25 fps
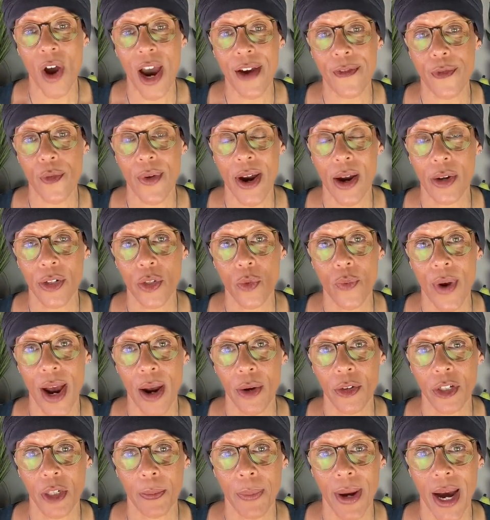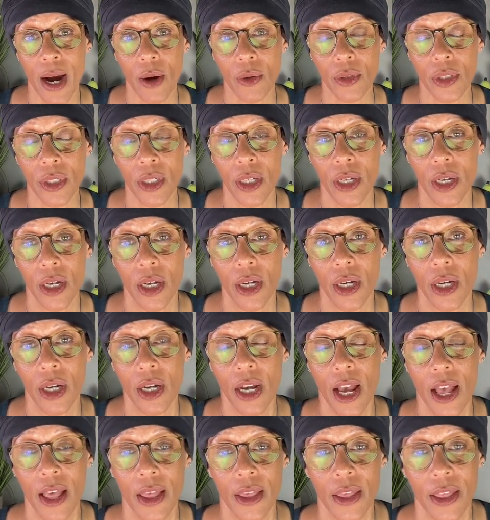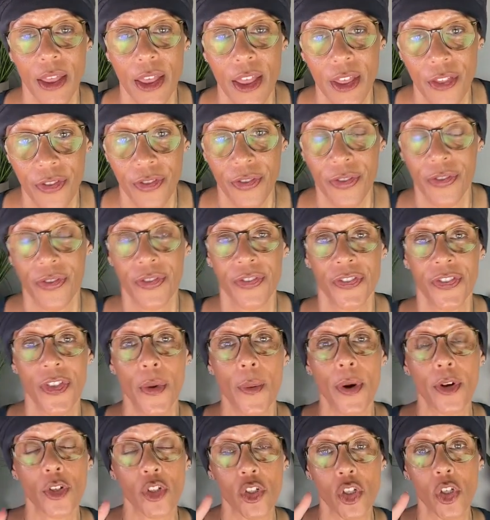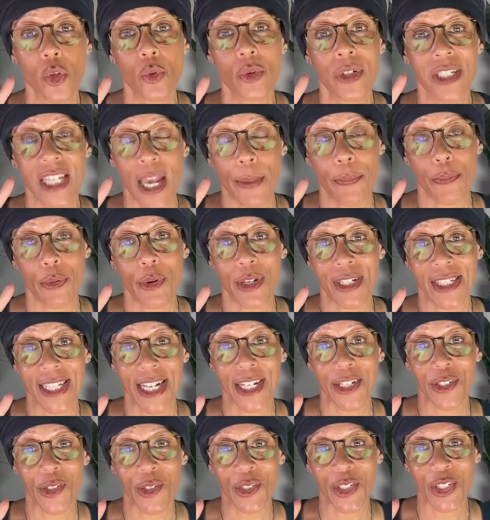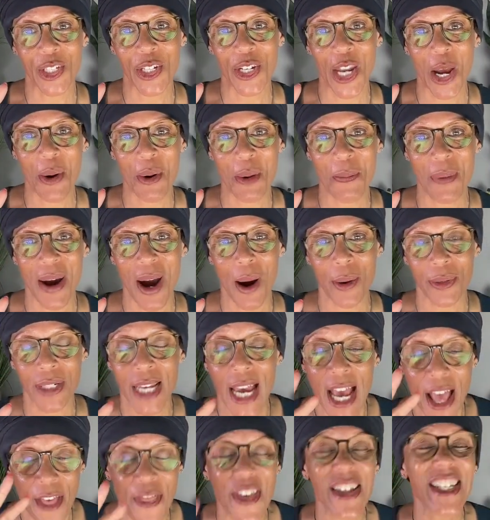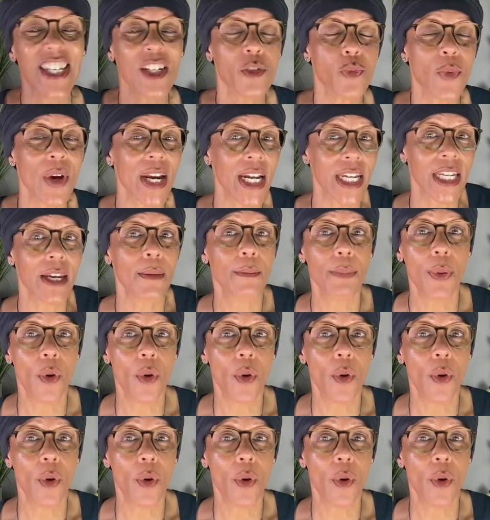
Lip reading: drive around a roundabout, there are two separate signals to know about. This is really